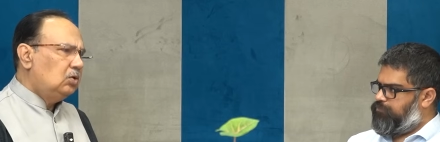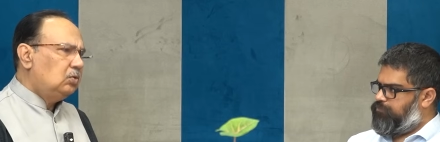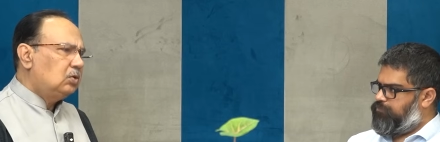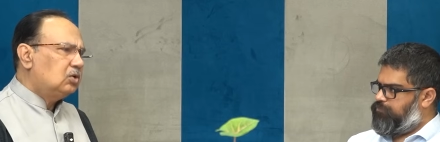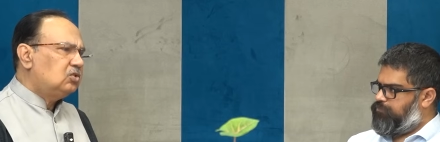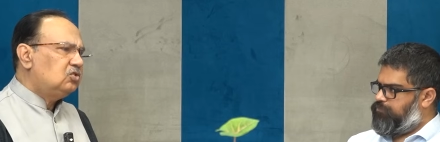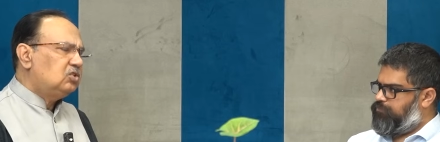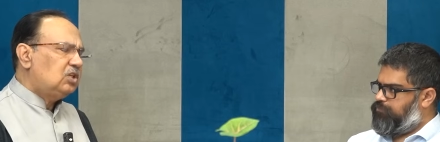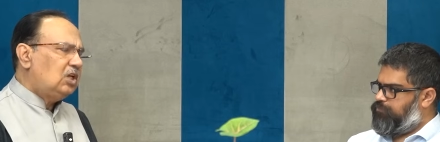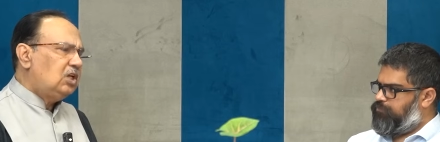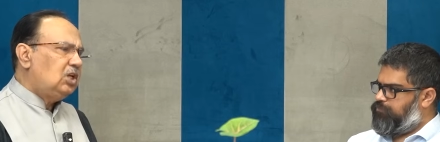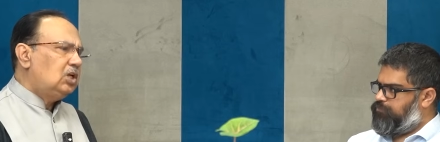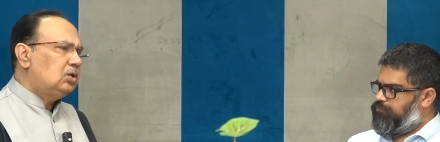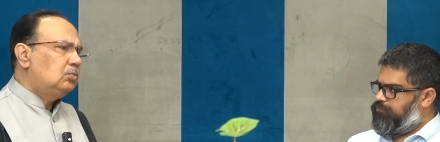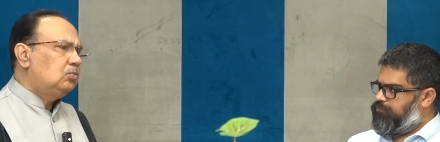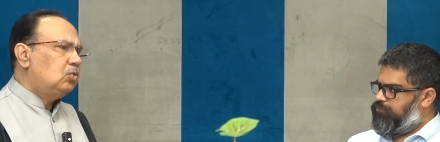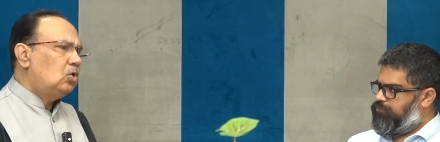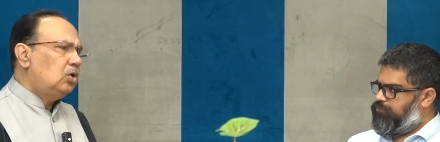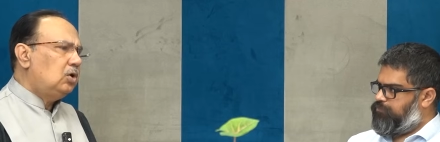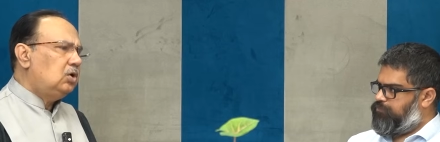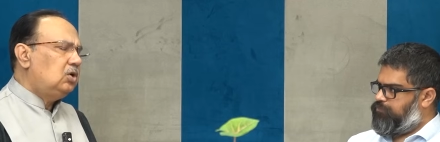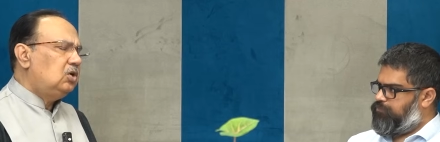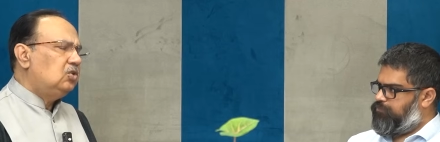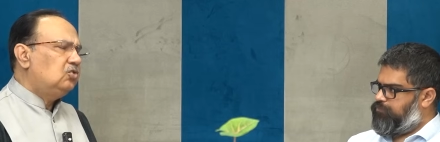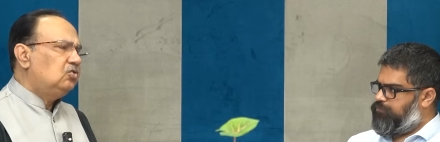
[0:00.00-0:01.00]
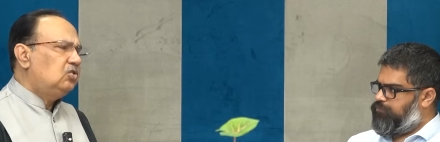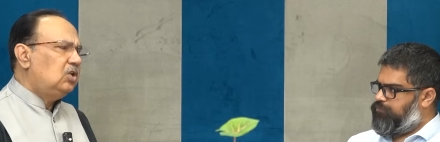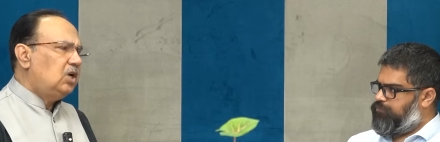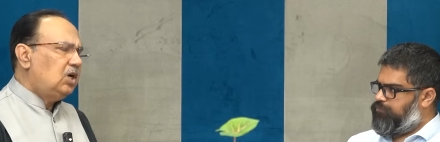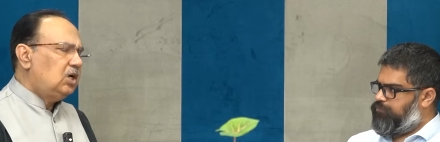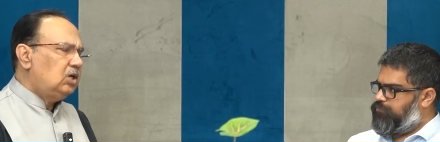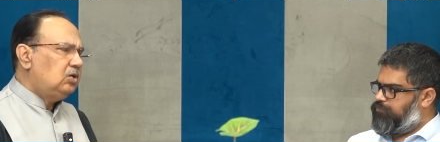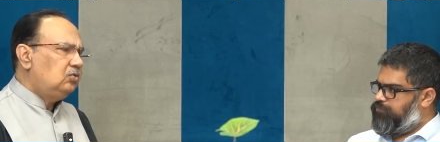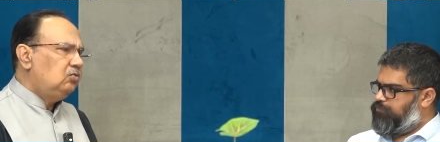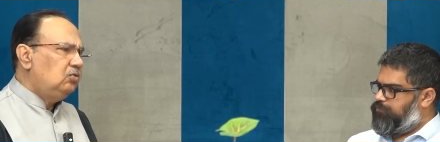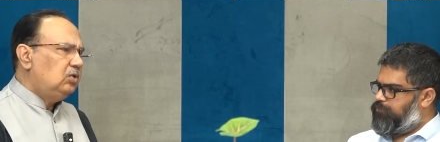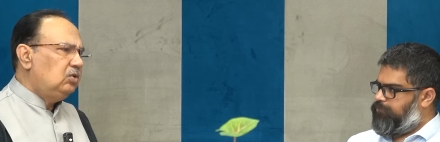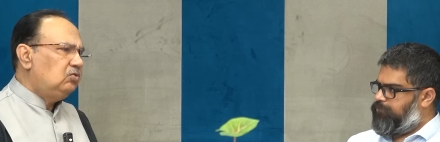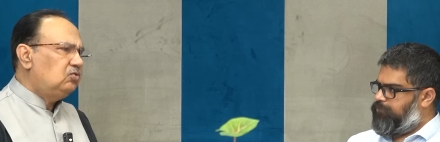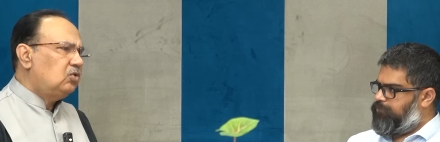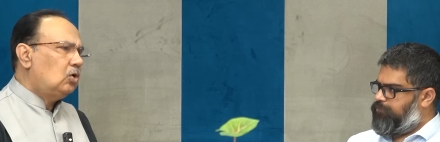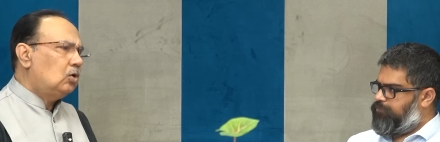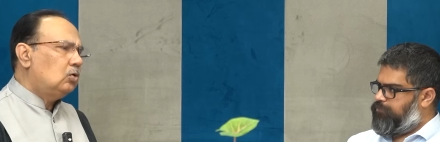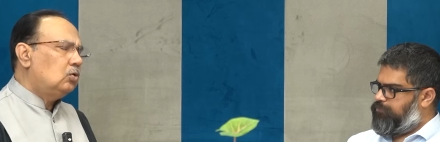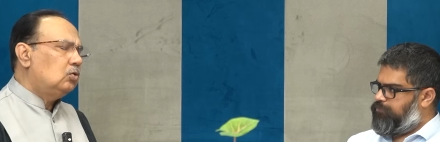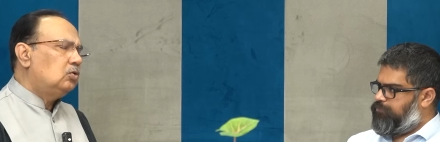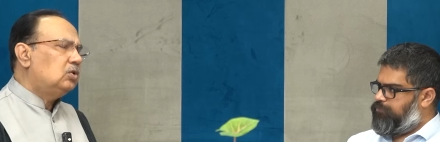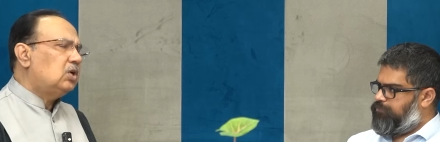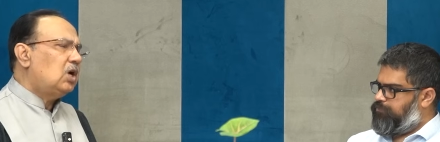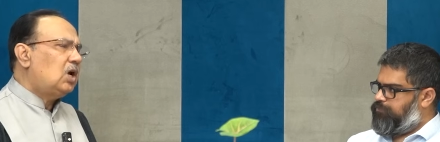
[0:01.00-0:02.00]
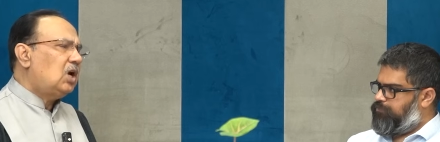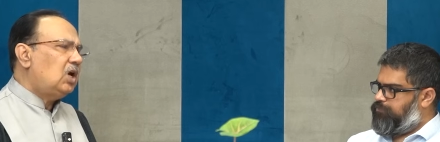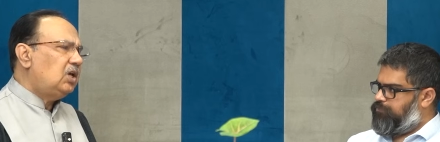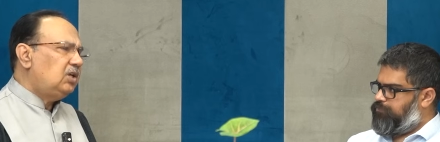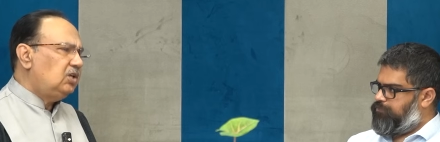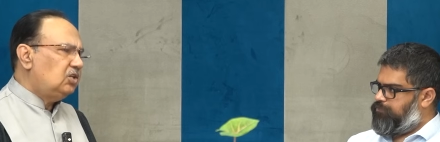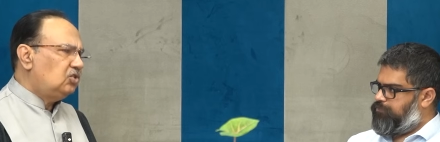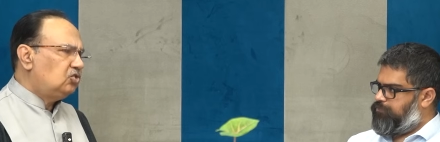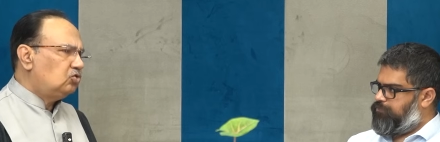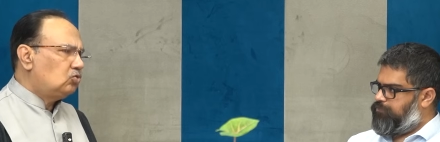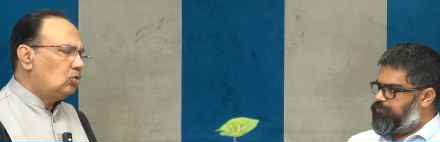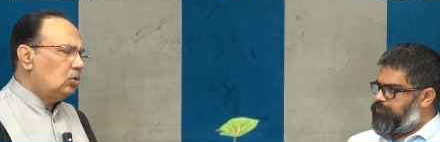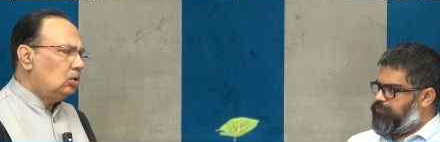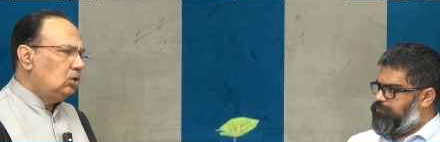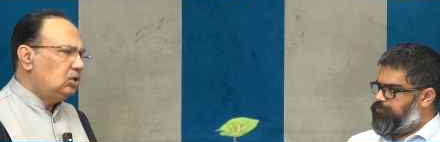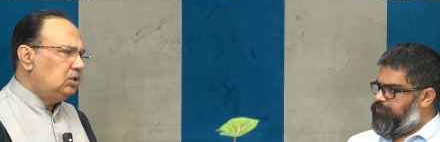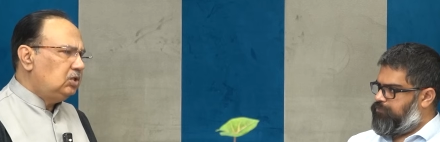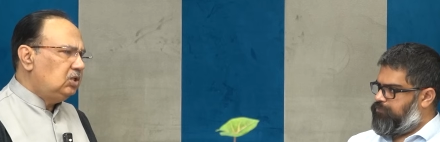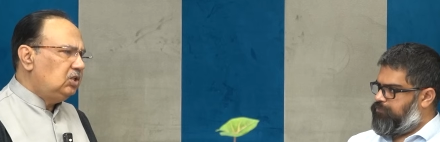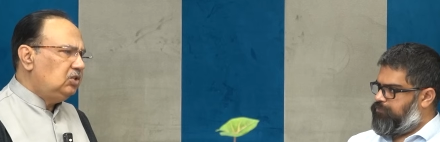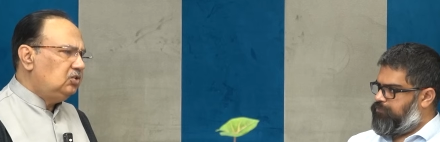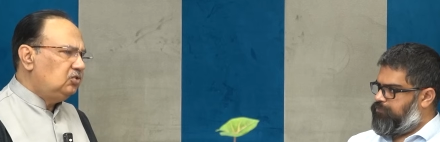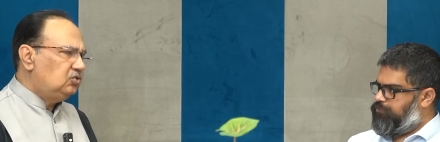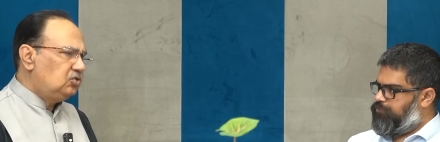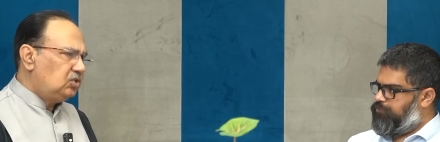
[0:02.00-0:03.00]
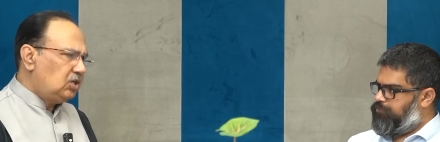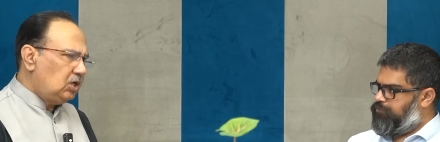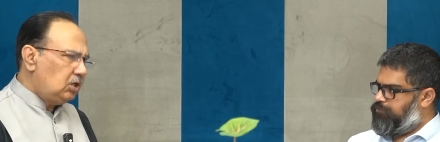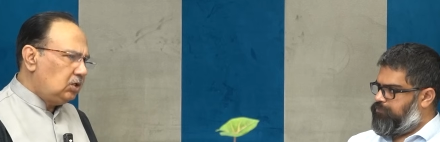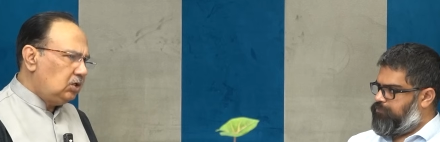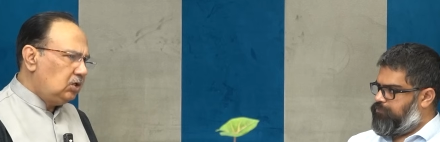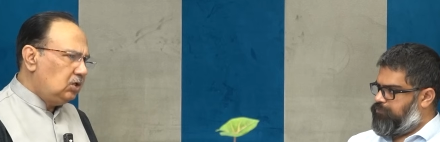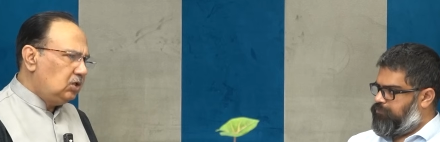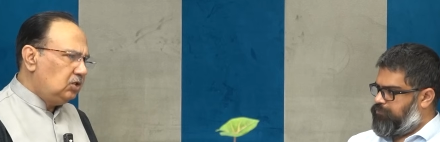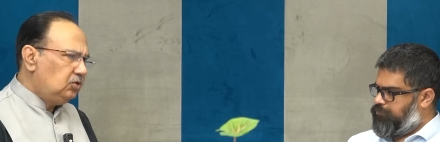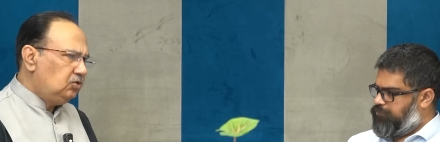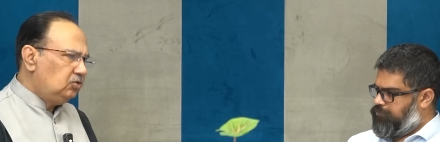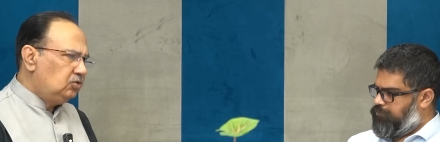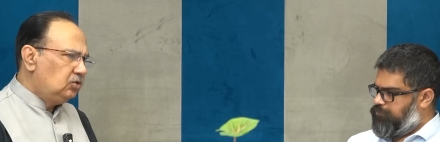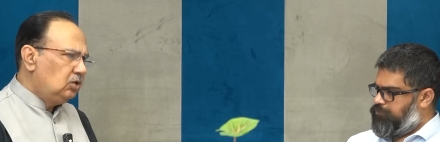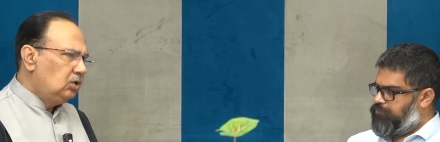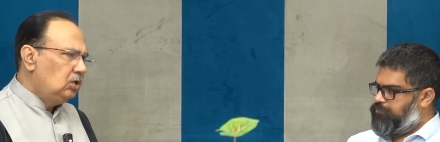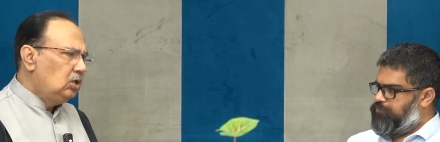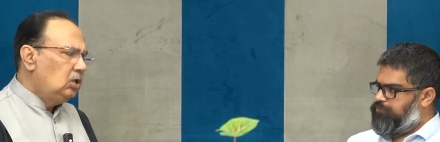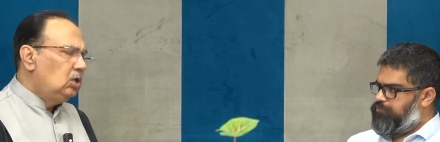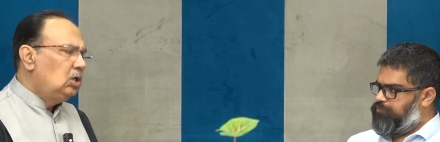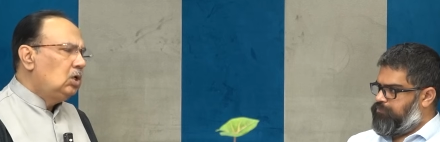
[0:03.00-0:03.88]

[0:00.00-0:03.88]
Speaker 1: our selling point is that we follow the highest quality standards.